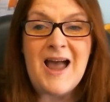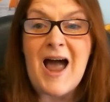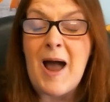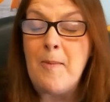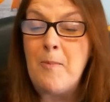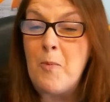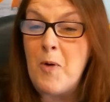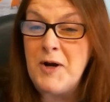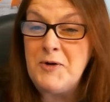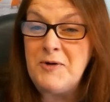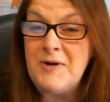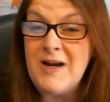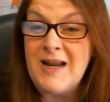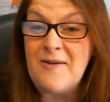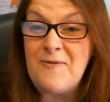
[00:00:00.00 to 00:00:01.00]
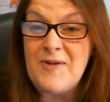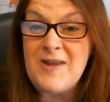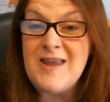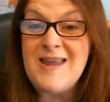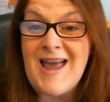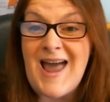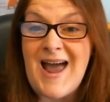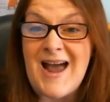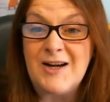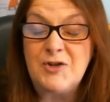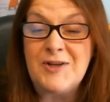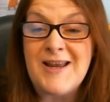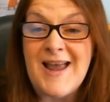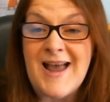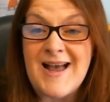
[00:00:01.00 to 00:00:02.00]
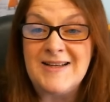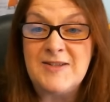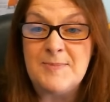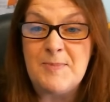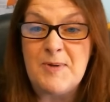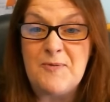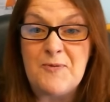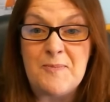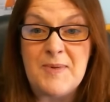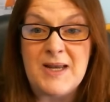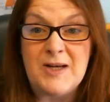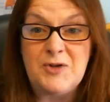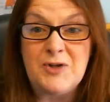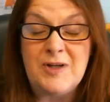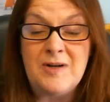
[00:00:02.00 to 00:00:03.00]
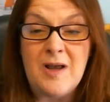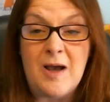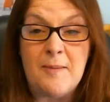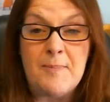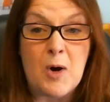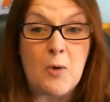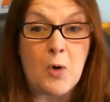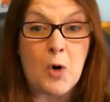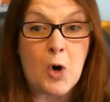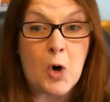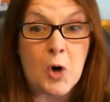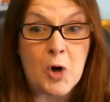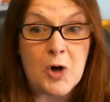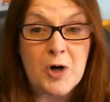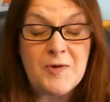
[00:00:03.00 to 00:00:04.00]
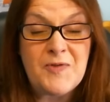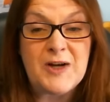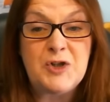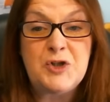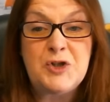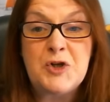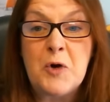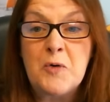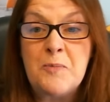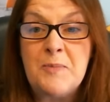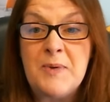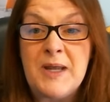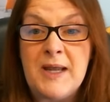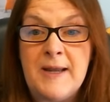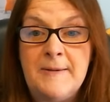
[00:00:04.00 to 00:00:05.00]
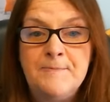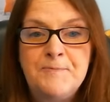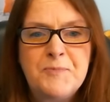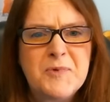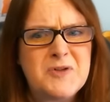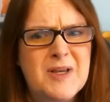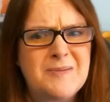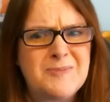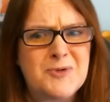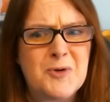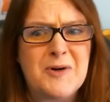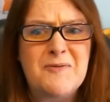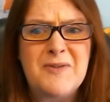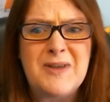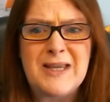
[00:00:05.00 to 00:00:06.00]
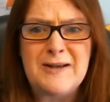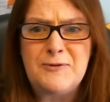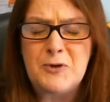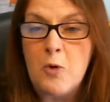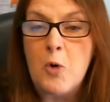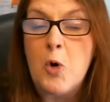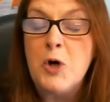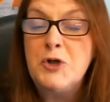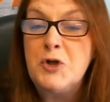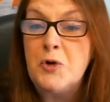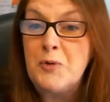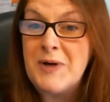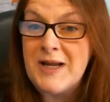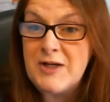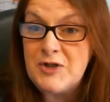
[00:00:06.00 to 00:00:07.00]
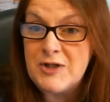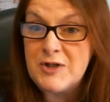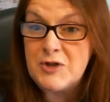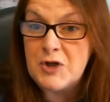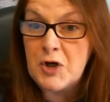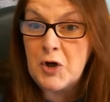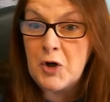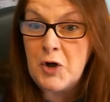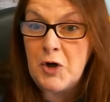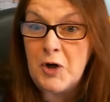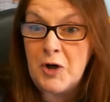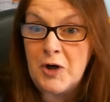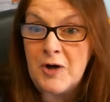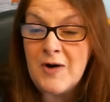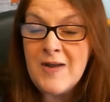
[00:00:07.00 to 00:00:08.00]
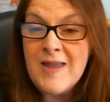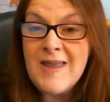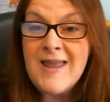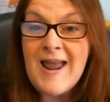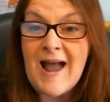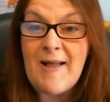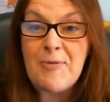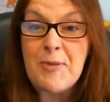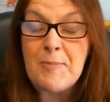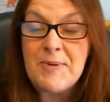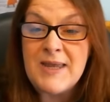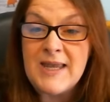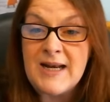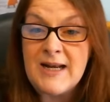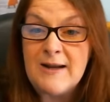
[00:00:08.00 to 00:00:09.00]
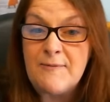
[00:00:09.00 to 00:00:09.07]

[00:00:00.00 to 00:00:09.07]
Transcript: I'm wondering if he actually has some information about her. They showed me some sort of gift or donation to her, at the beginning